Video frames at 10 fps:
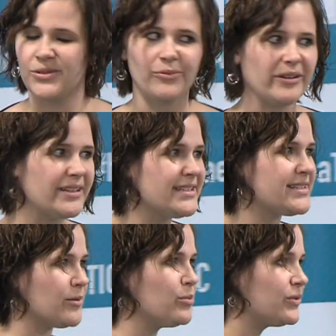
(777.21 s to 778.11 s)
a really
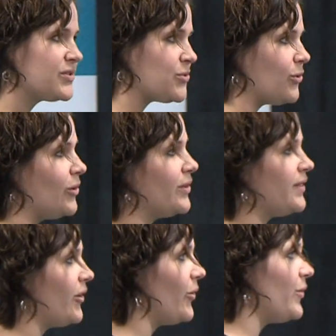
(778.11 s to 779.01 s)
simple tool,
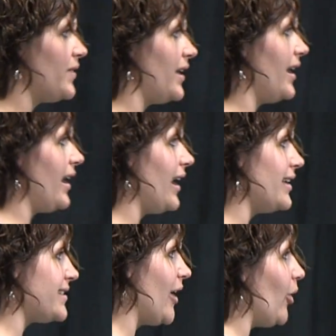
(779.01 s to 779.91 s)
though, that
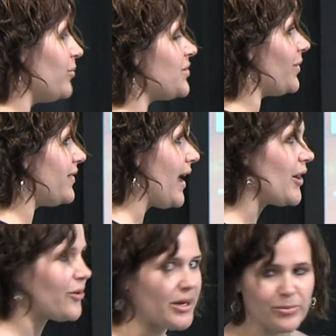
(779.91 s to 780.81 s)
has helped with
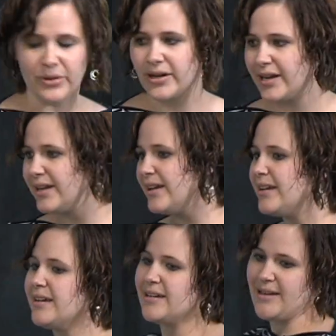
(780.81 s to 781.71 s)
that gradebook
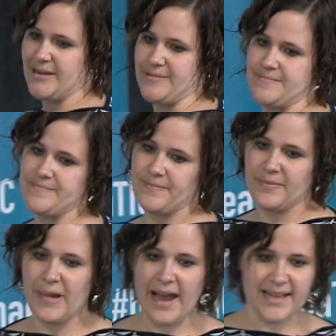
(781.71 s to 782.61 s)

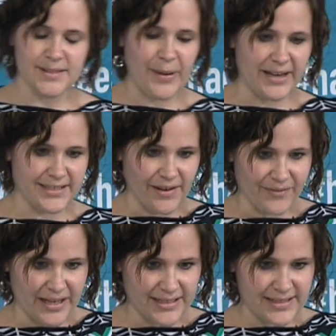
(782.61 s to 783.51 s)
aspect of
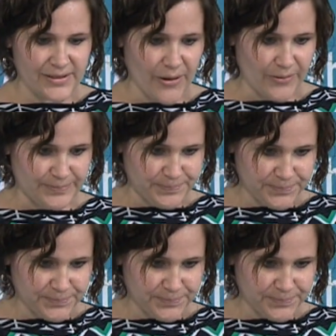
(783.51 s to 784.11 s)
it. So,